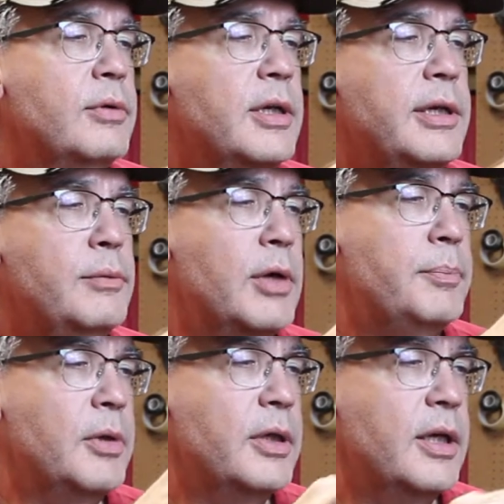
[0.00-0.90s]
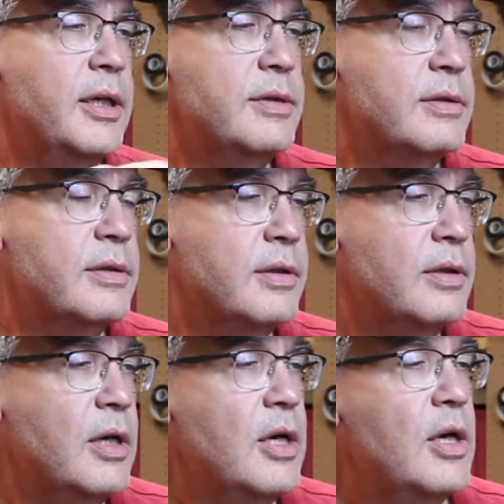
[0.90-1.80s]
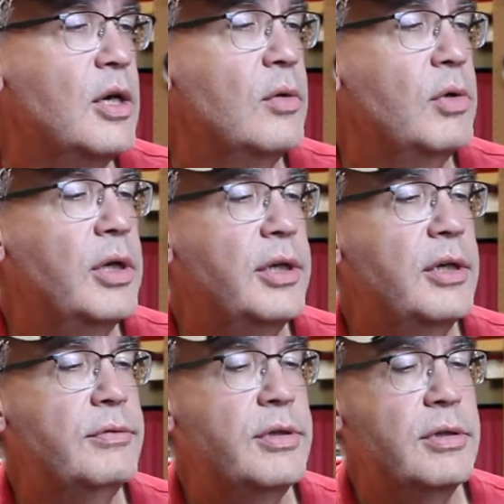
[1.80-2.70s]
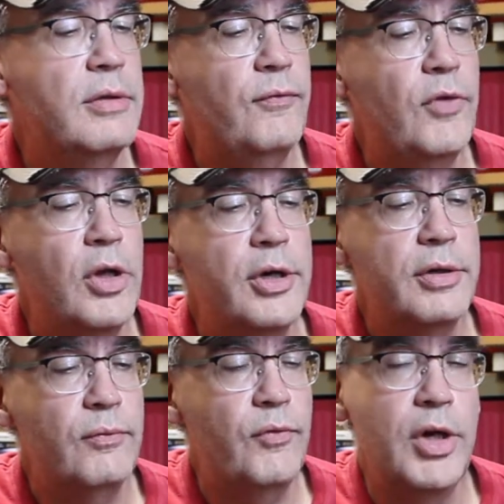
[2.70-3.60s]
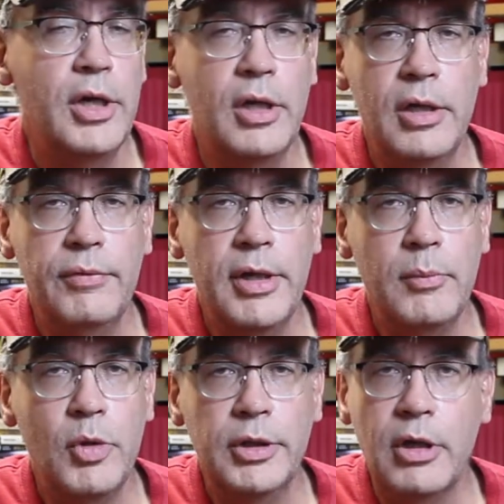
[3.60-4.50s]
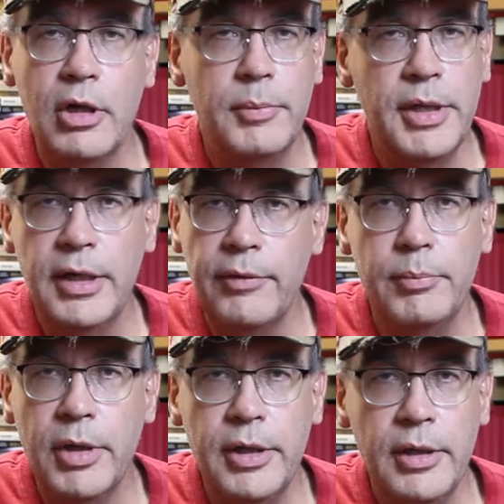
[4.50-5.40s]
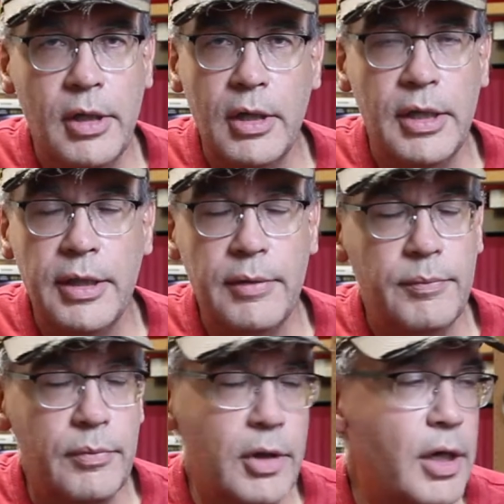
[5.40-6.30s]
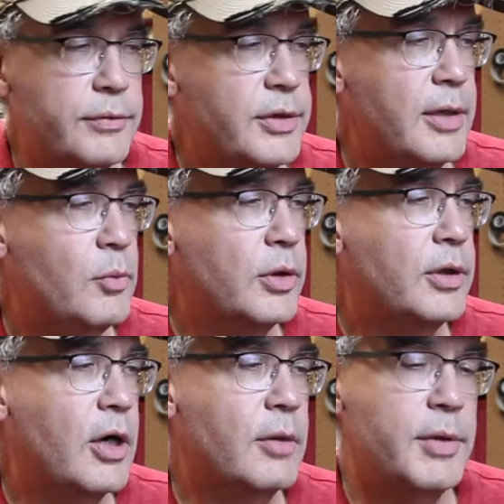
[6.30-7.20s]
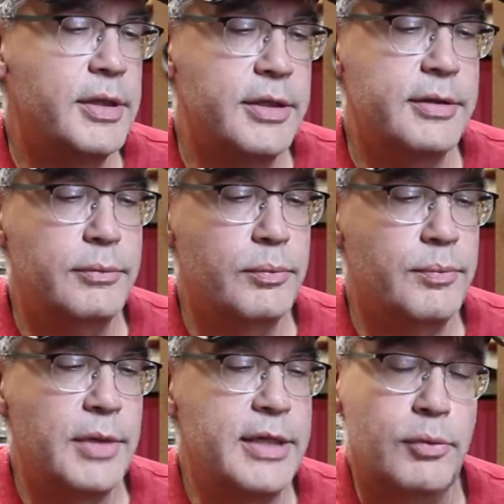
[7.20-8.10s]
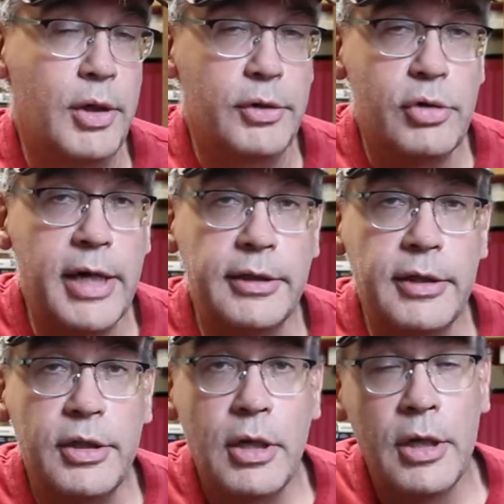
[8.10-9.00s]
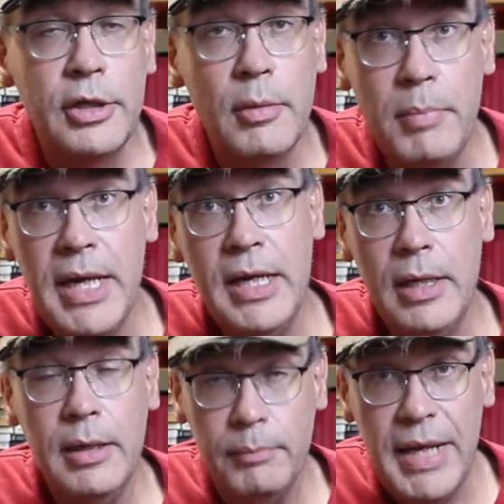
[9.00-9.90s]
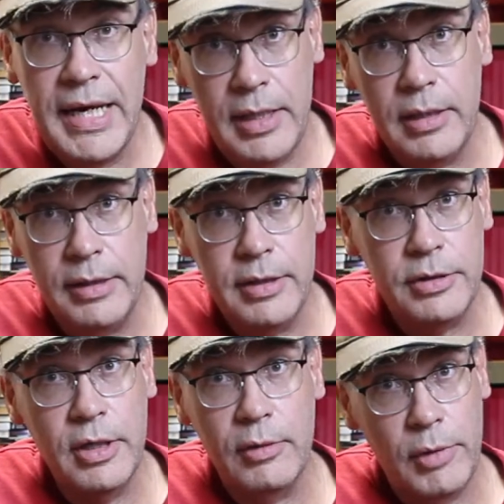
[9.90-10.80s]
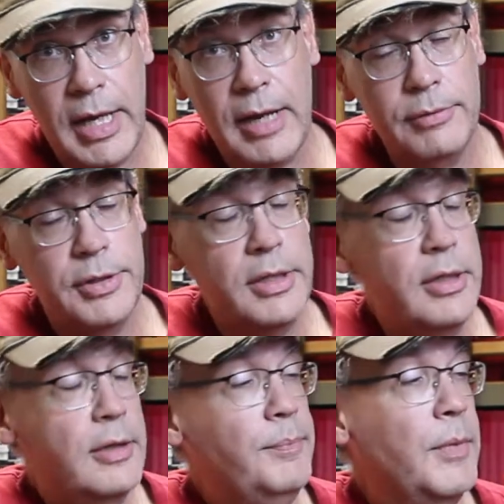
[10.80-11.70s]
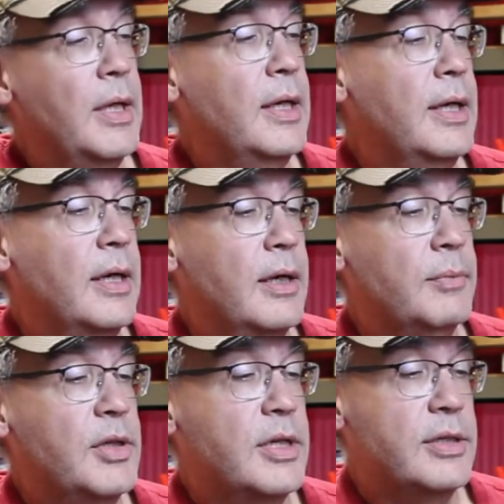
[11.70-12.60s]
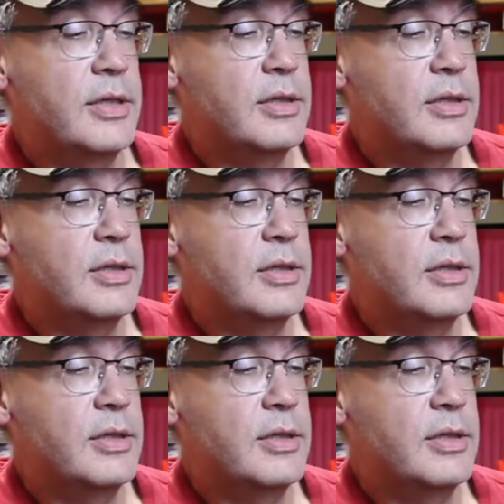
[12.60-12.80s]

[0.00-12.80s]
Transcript: really replicates and really gives you the look and feel of the M1 carbine. Everybody loves the M1 carbine. That's what attracted to me to this gun when I was a kid, because